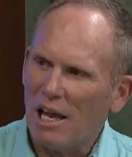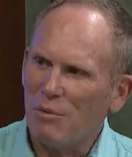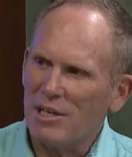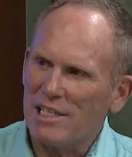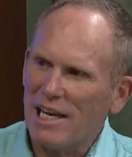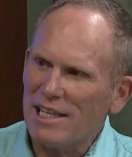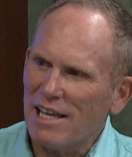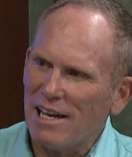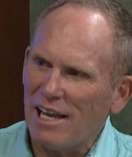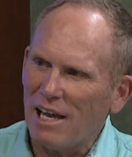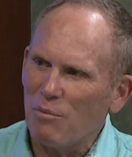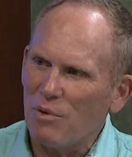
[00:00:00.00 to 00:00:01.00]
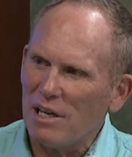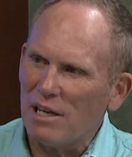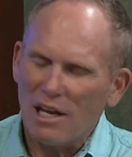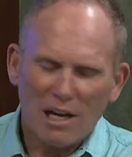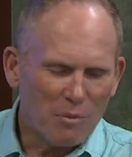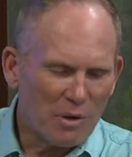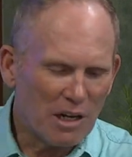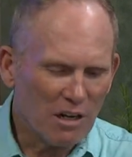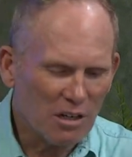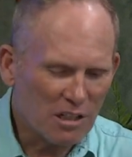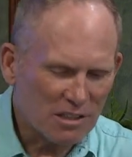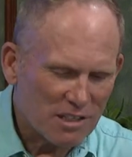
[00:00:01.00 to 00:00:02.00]
and we take that and we, we
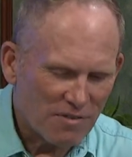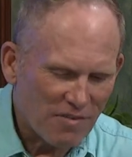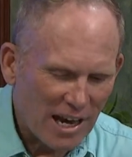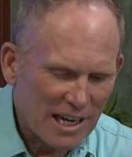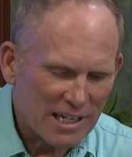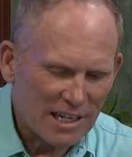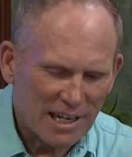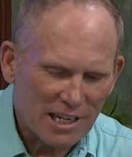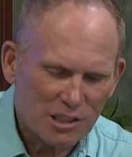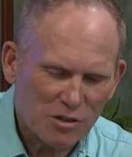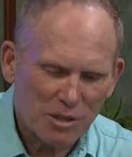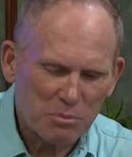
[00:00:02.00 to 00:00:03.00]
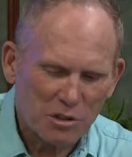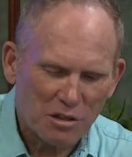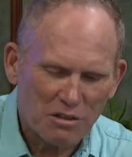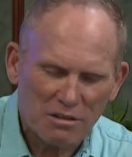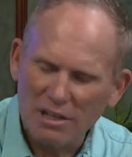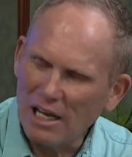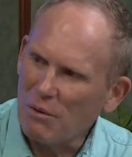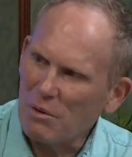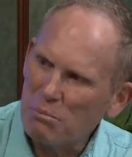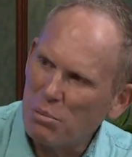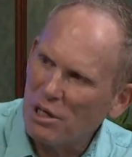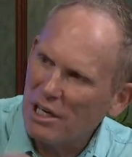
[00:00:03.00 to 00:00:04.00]
look to find it in Scripture and we
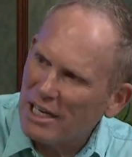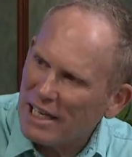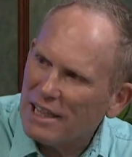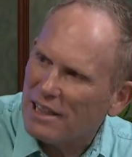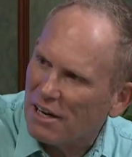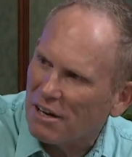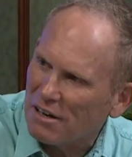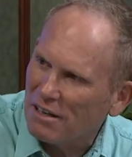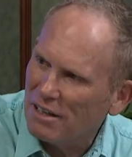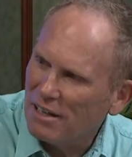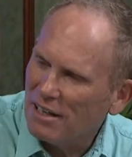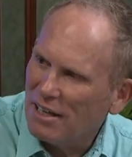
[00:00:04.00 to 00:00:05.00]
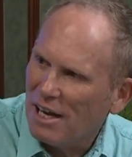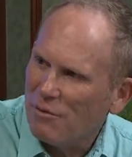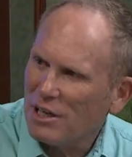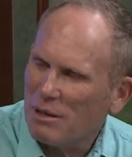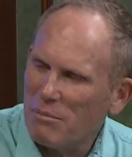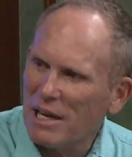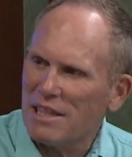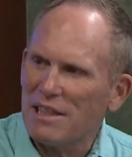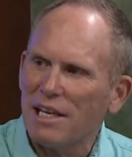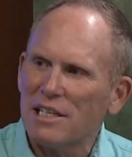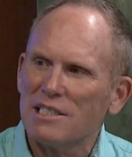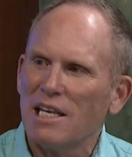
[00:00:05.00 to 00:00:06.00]
put it in there. And we can make
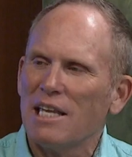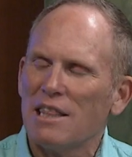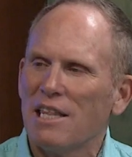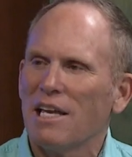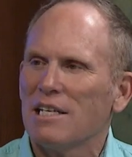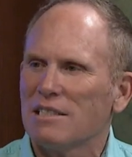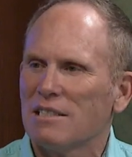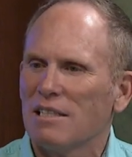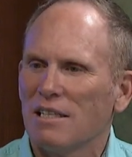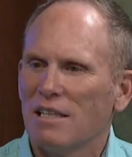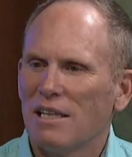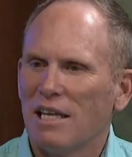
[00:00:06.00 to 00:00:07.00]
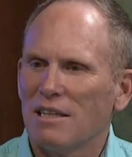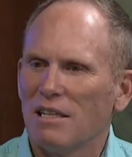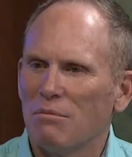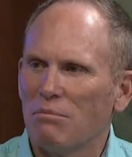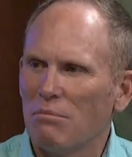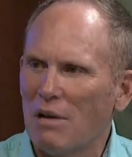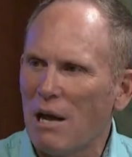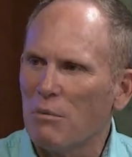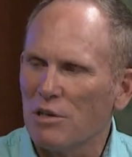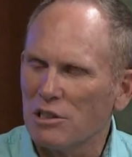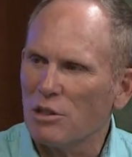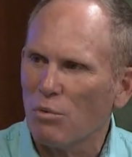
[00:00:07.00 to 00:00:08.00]
things say things that the
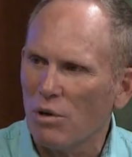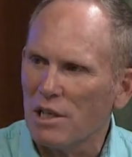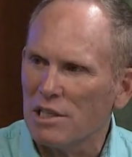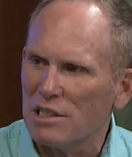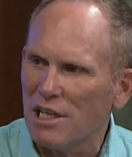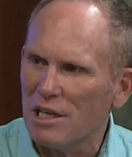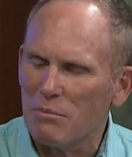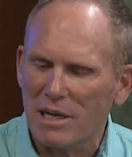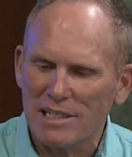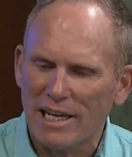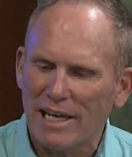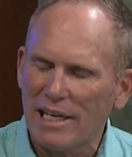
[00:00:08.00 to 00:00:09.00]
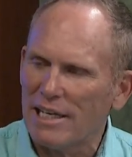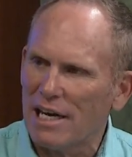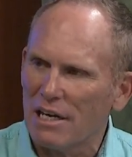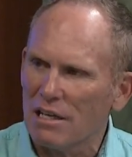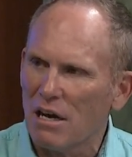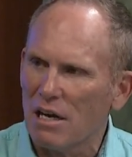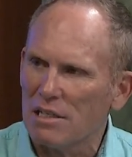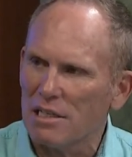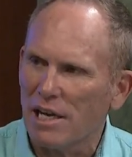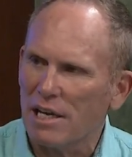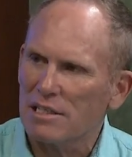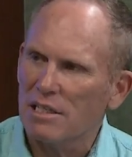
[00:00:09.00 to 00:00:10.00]
Bible doesn't really intend by taking it out of
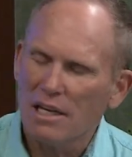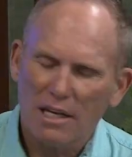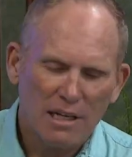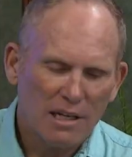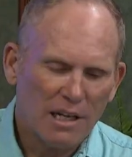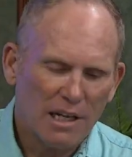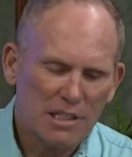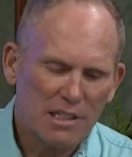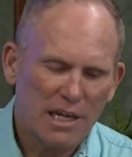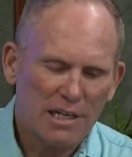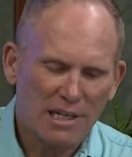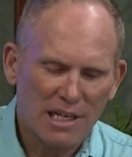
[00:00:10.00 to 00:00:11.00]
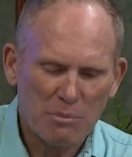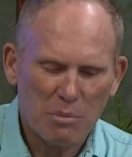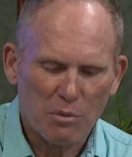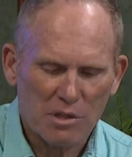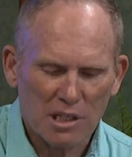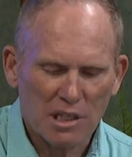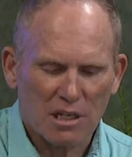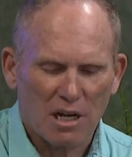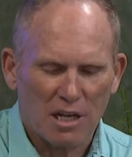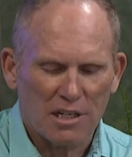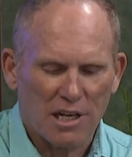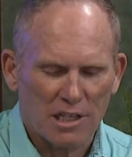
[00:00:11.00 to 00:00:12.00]
context. Instead, to keep it within the
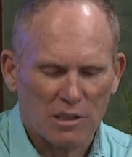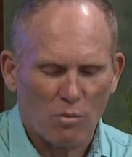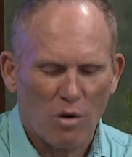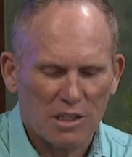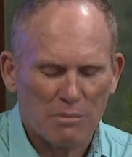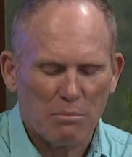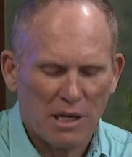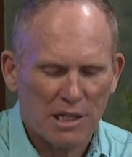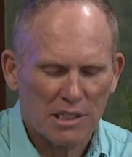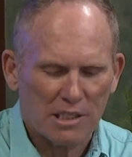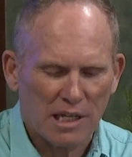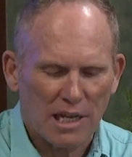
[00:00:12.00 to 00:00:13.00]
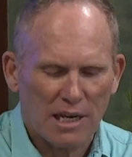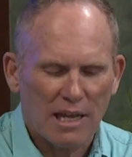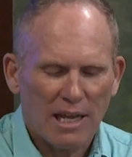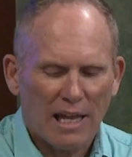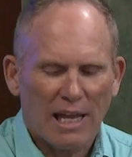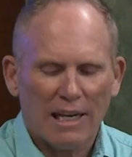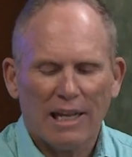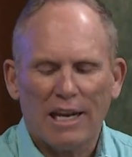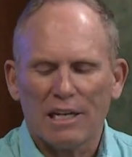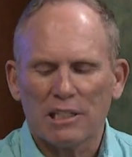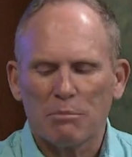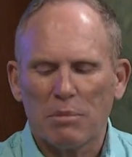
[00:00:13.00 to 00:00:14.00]
context of what's being said and let
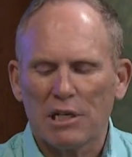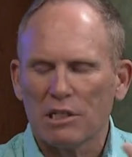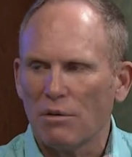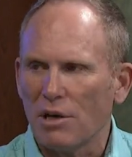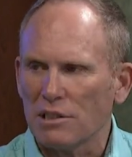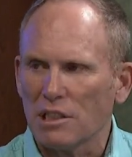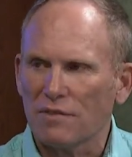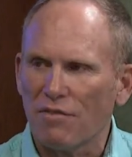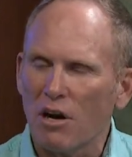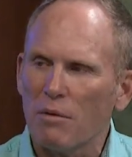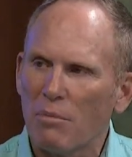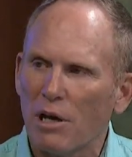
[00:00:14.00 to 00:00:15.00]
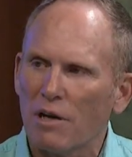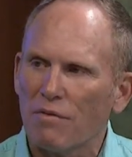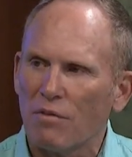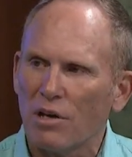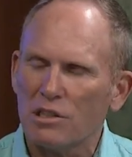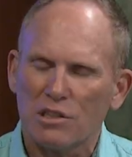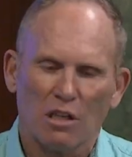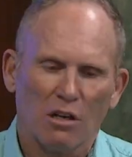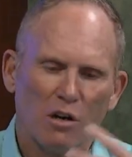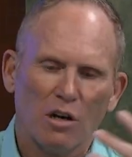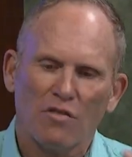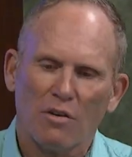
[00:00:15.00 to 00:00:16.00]
it speak to us. It's far better for us to
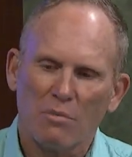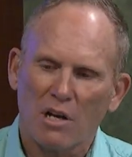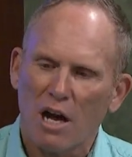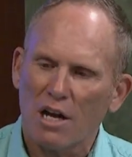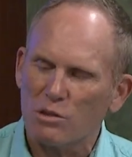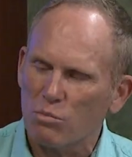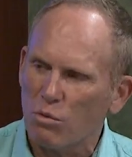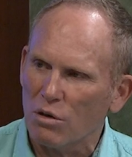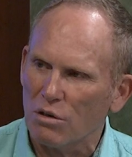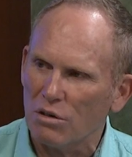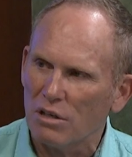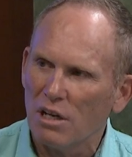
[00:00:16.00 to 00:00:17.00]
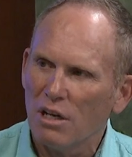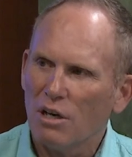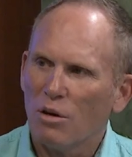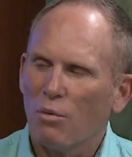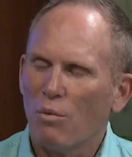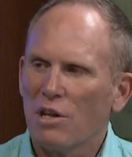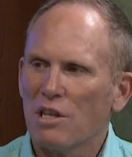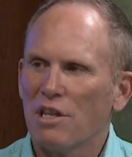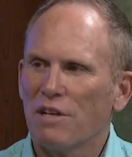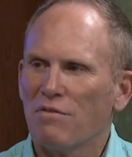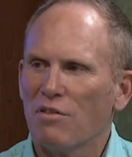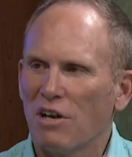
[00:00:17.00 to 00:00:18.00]
learn from God's Word rather
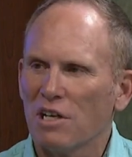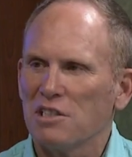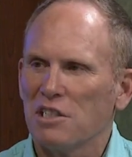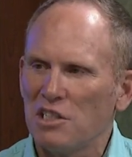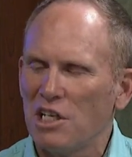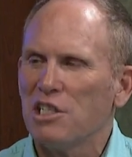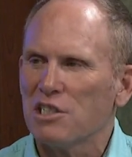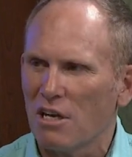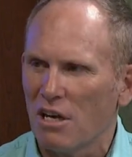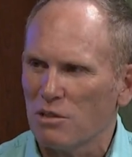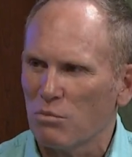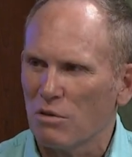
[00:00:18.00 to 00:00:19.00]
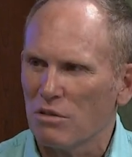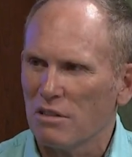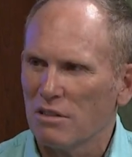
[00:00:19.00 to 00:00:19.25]
than for us to teach God's Word,